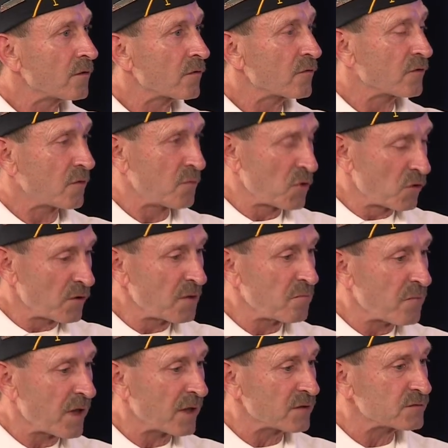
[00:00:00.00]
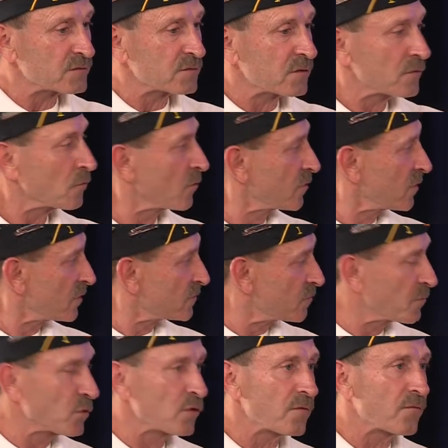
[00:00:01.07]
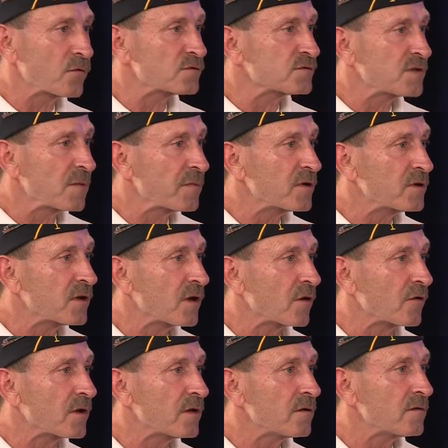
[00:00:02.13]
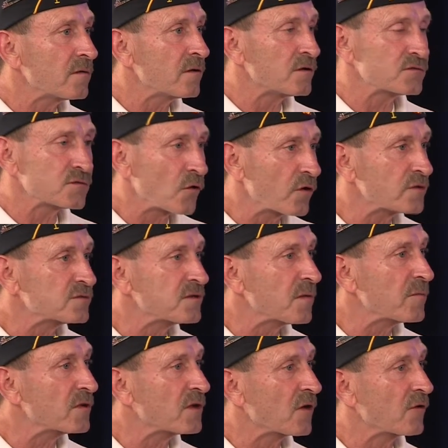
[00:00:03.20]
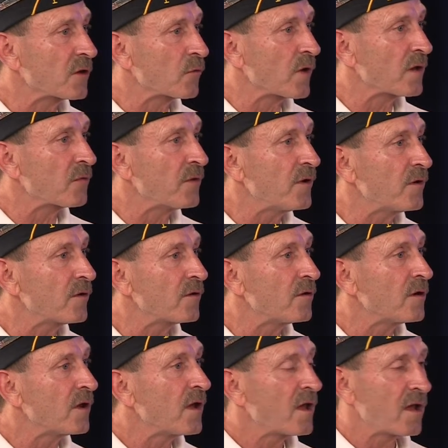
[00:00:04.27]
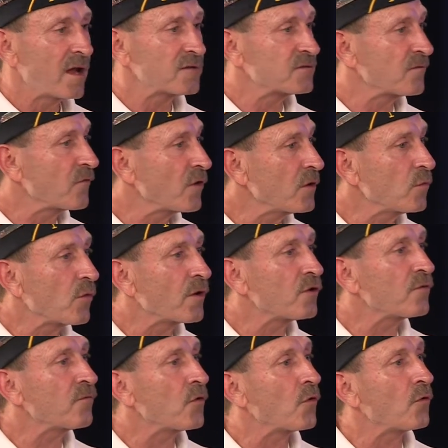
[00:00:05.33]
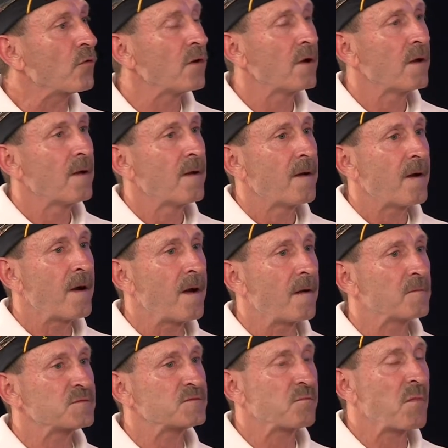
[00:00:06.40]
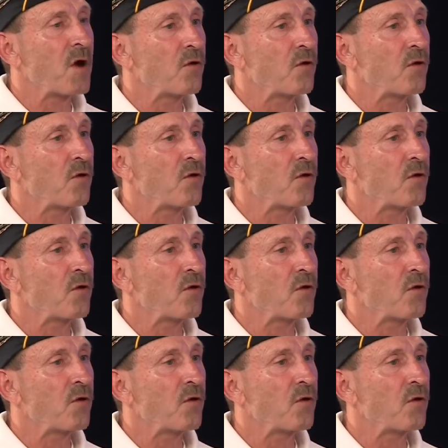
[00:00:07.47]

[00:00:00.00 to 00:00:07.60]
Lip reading: community-based, with this beautiful cemetery, historic cemetery right there, has a very wonderful small